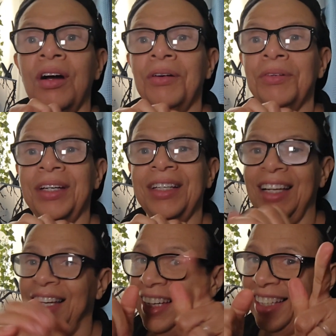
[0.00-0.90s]
All right.
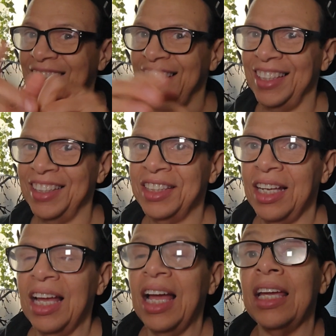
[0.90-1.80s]

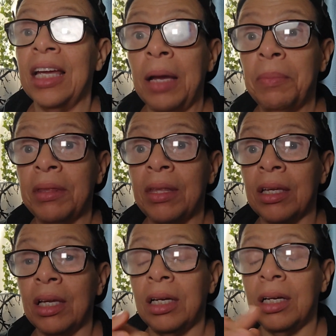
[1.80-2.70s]
Hey, happy
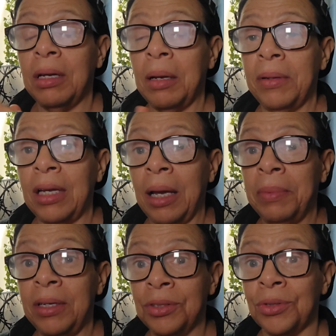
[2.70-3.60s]

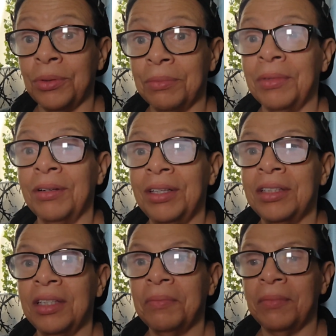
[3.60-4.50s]
Easter. All right.
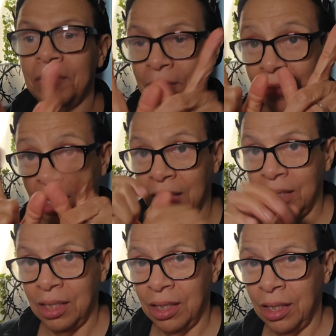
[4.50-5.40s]

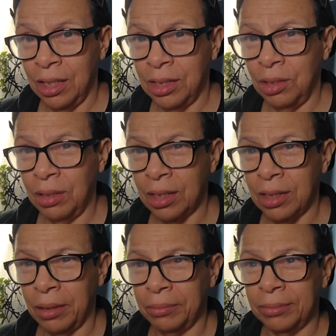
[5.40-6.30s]
See you
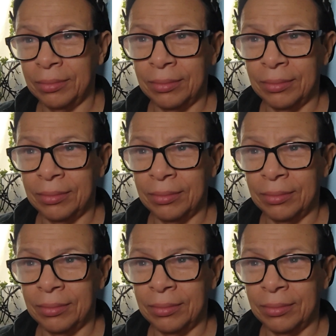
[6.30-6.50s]
next time.